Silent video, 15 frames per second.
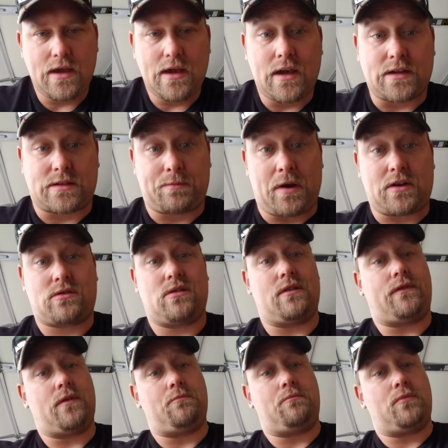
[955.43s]
Especially if
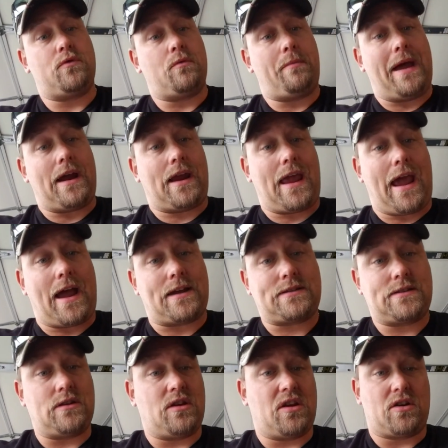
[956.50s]
you do a bad cast
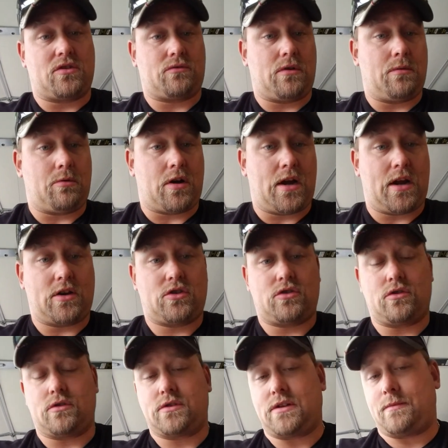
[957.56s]
and you hit a tree branch
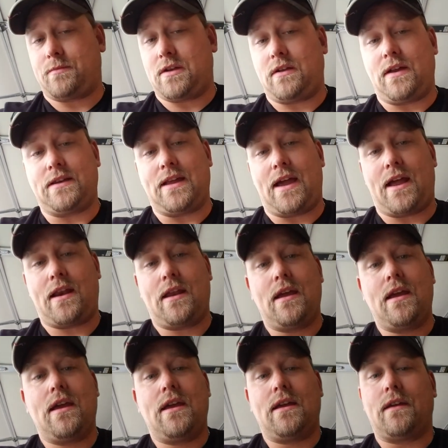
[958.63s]
or something like that.
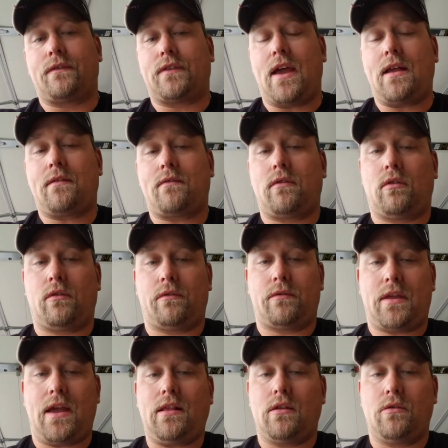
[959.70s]
If that
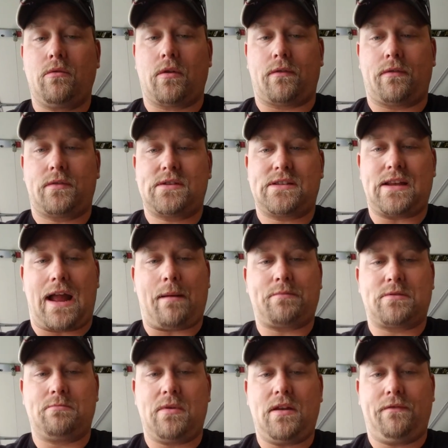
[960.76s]
lure stops
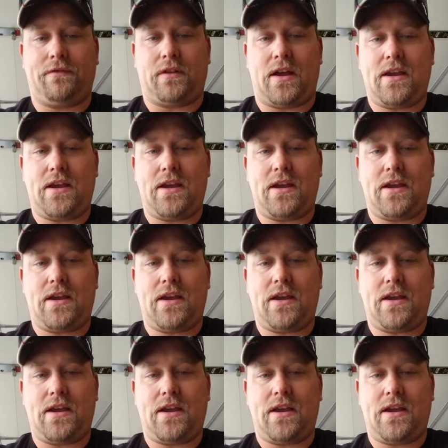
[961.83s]
mid-flight,